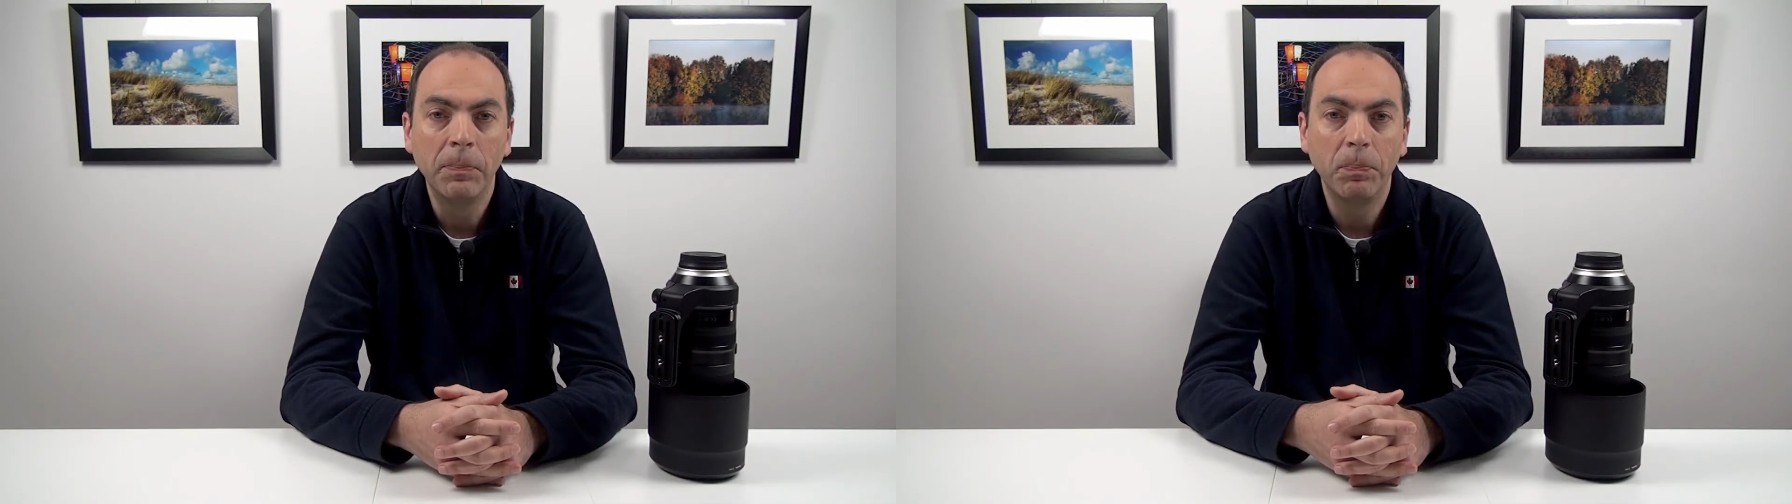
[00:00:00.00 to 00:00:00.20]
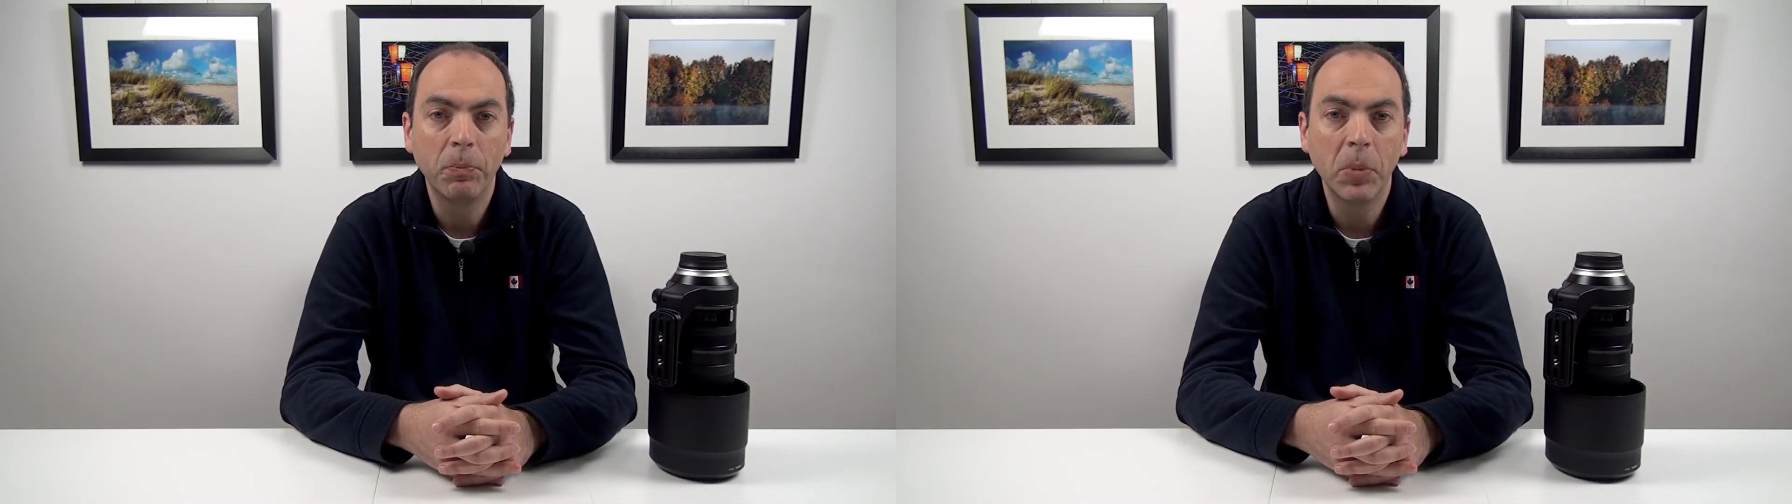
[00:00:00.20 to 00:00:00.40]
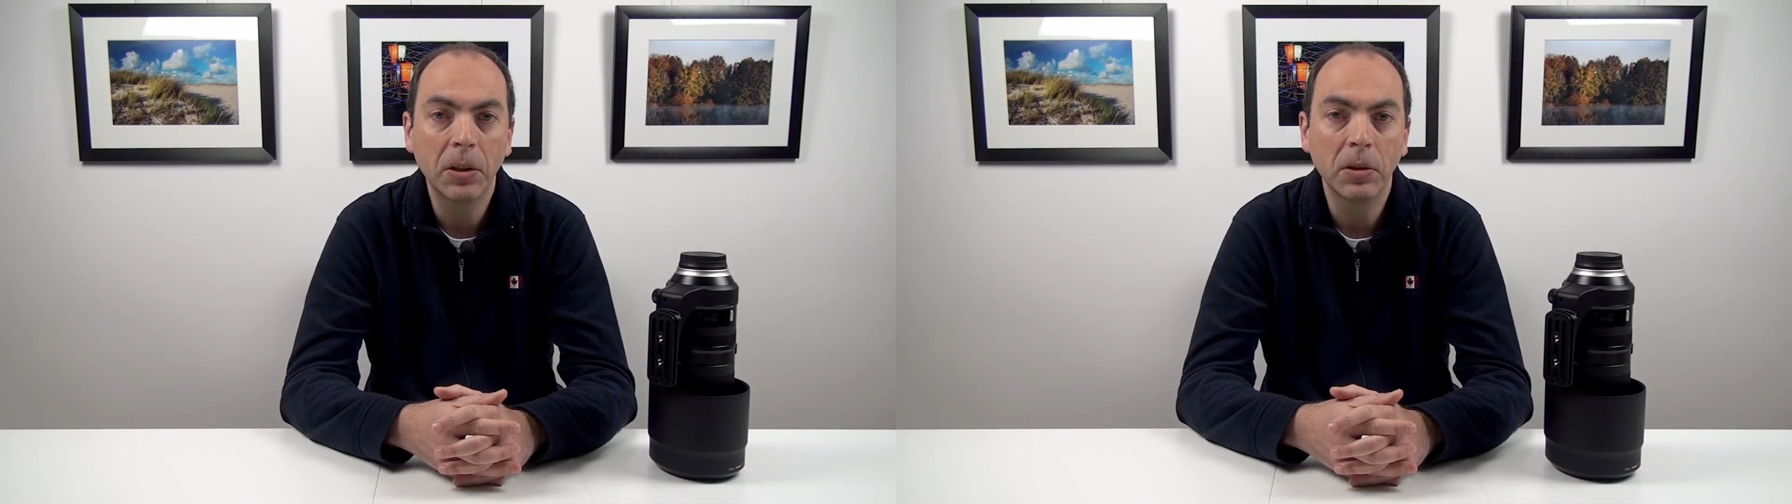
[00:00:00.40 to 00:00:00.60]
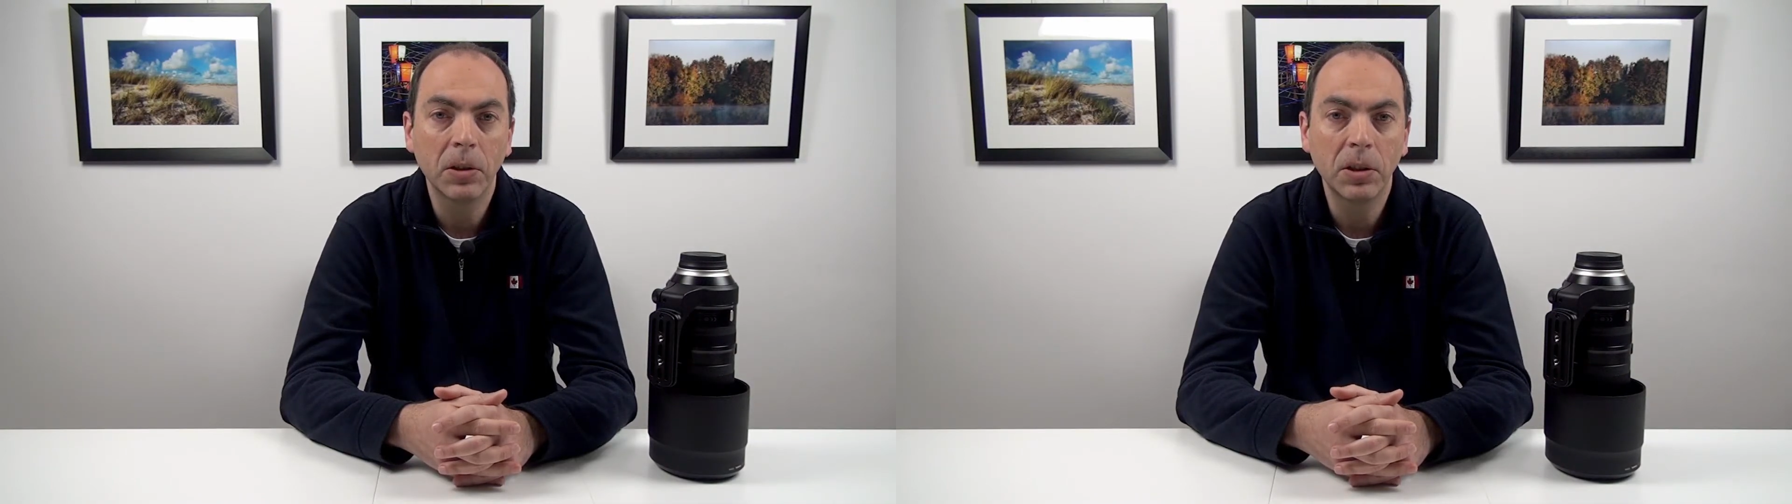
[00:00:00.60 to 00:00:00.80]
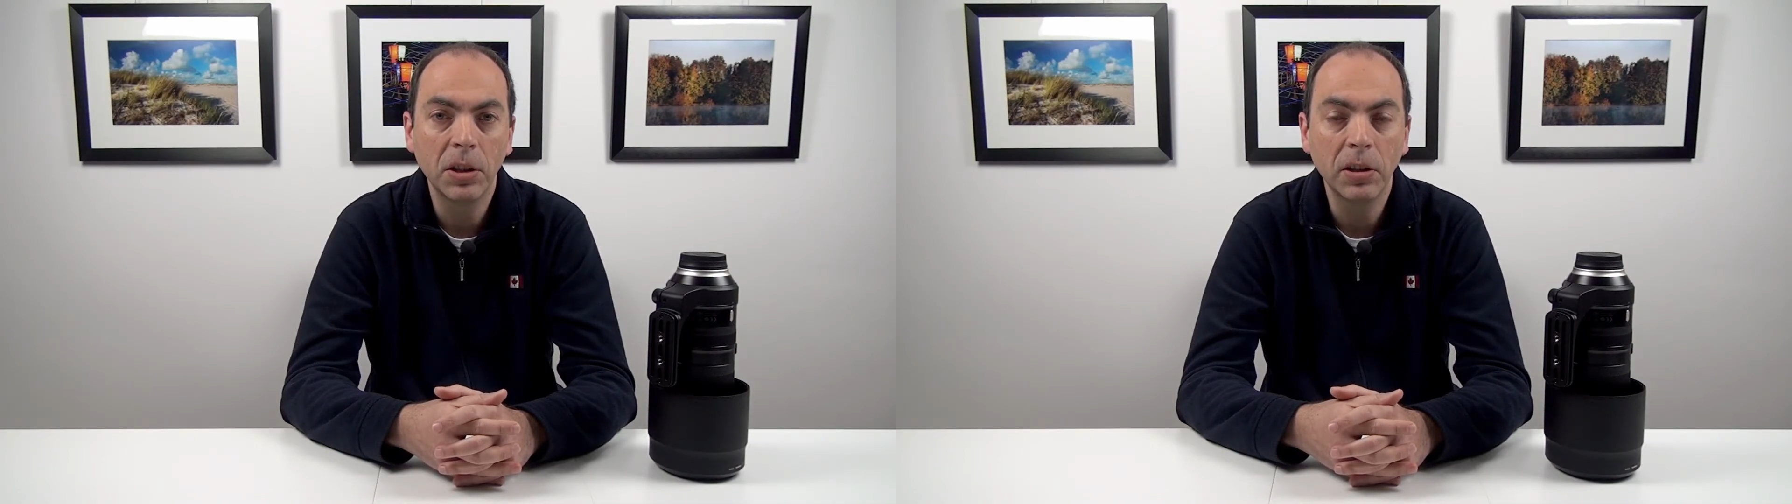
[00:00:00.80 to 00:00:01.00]
But the
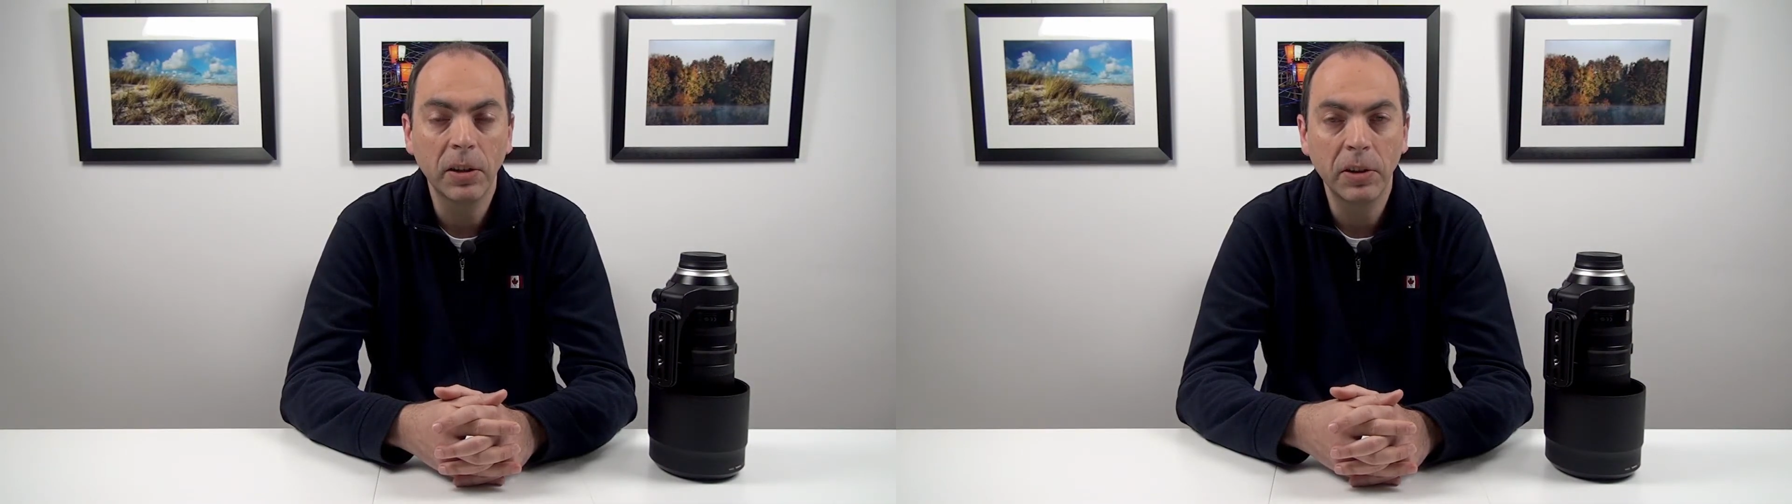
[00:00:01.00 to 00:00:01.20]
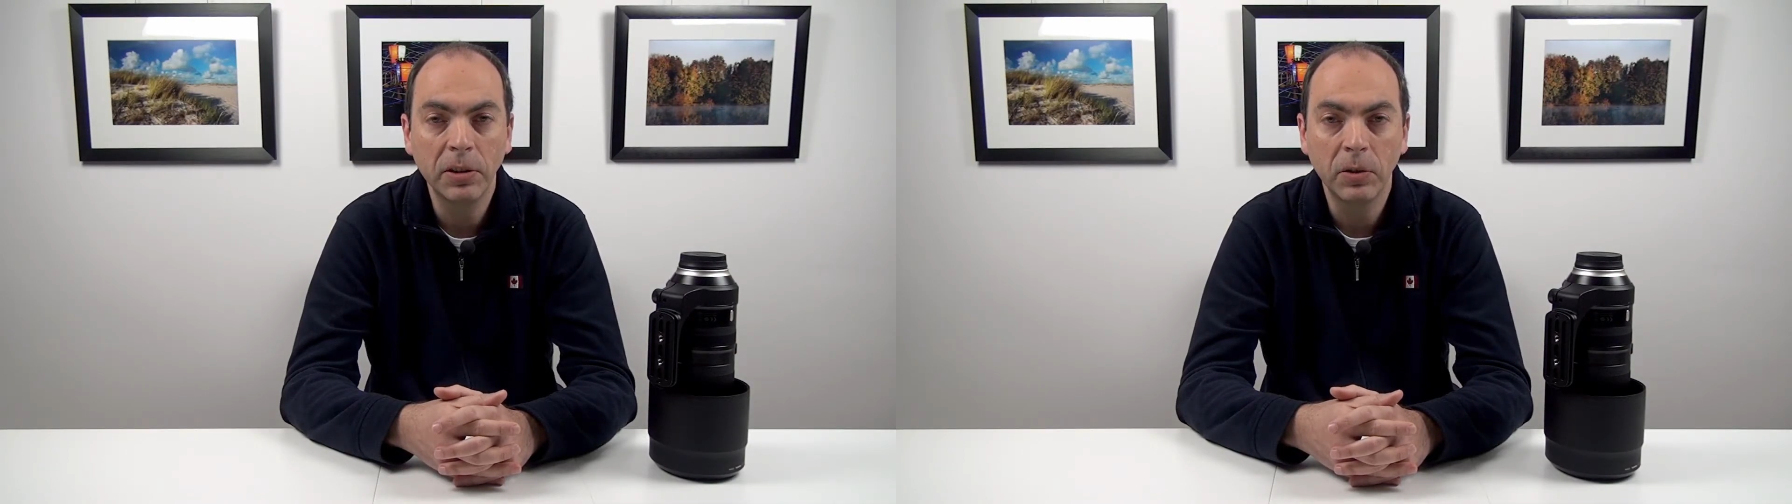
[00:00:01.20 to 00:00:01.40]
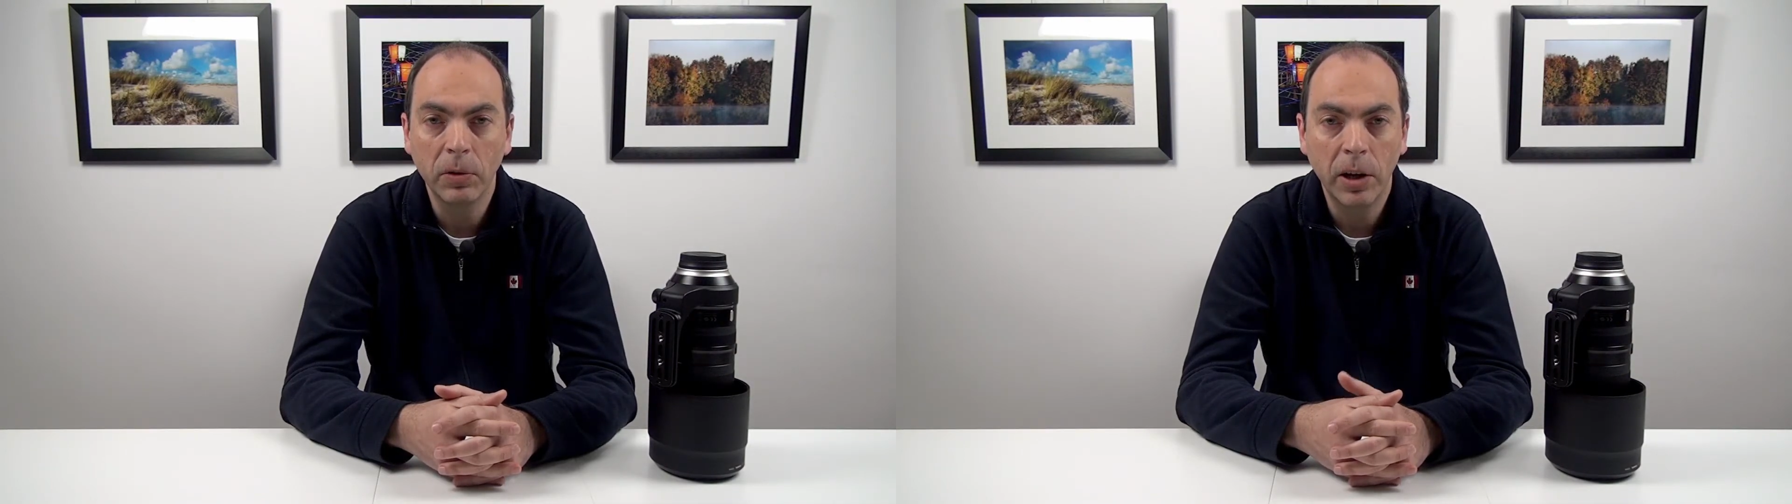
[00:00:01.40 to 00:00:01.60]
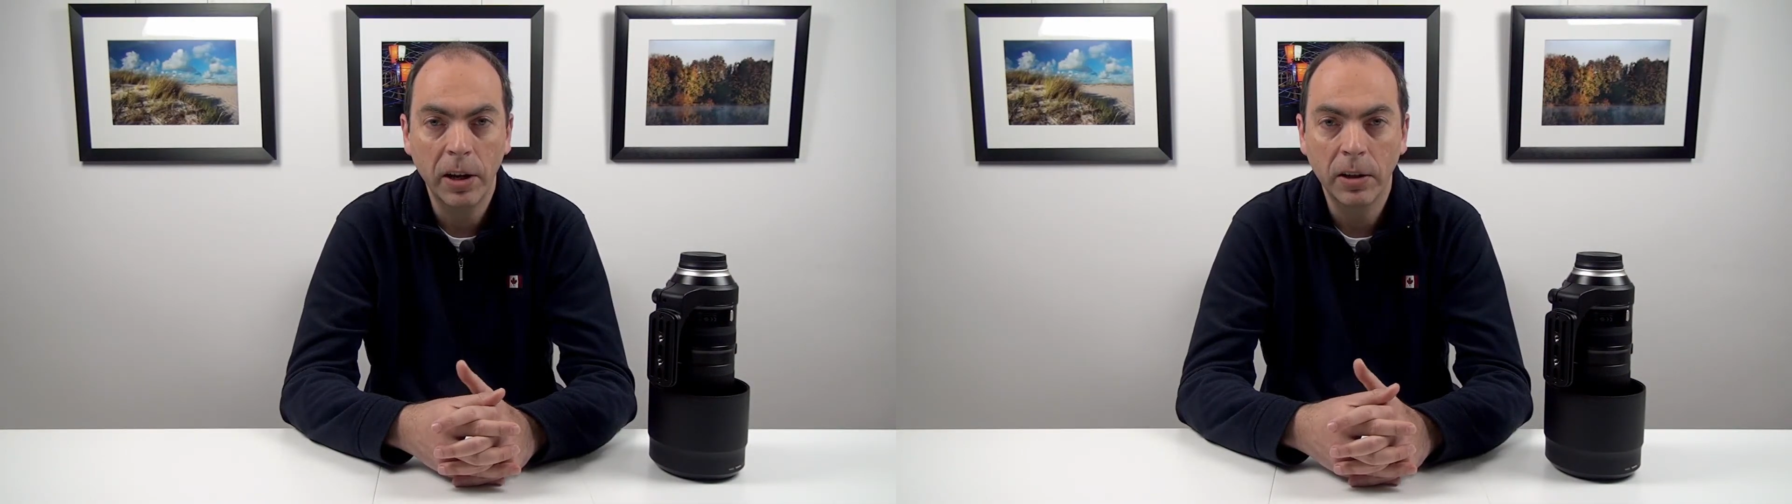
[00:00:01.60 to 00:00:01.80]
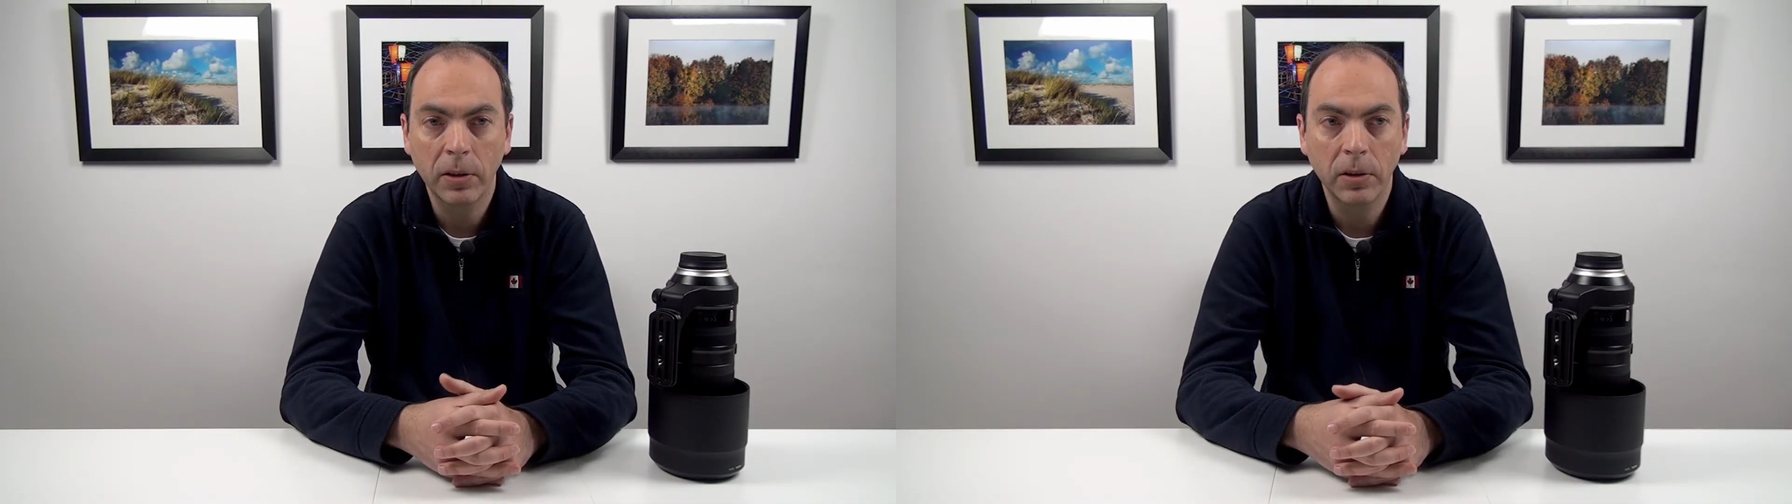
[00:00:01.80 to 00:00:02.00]
scene I really don't
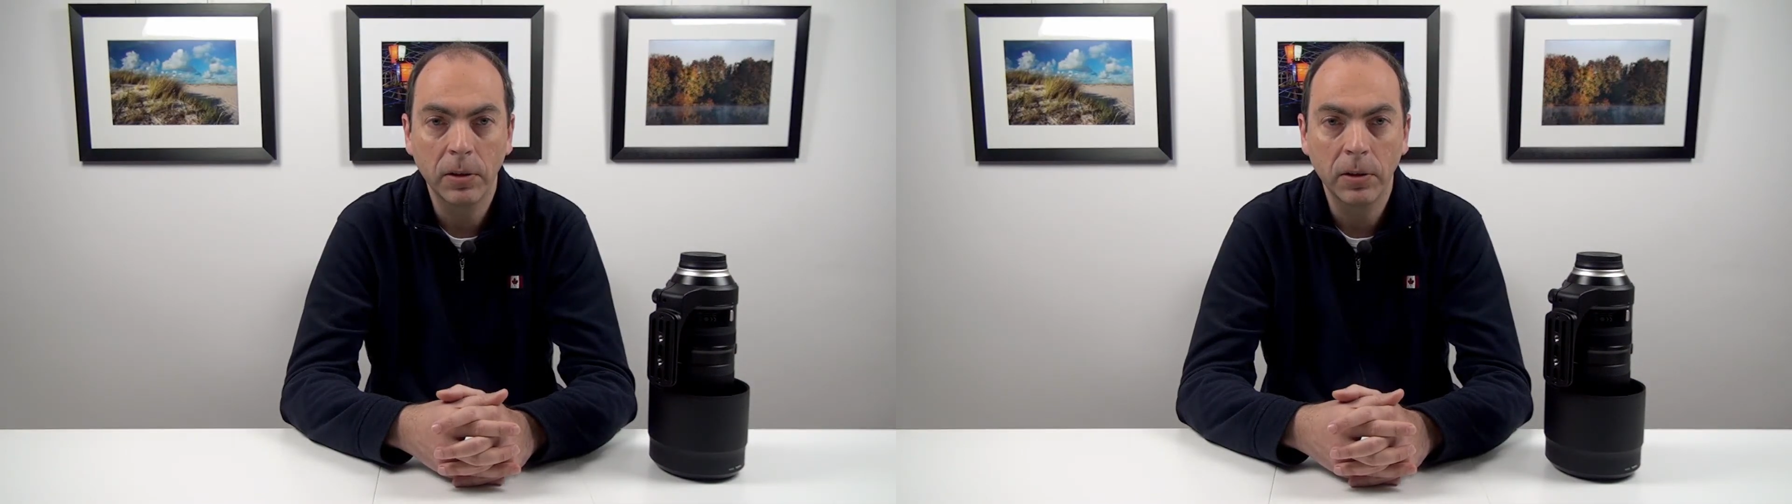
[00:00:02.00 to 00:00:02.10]
like.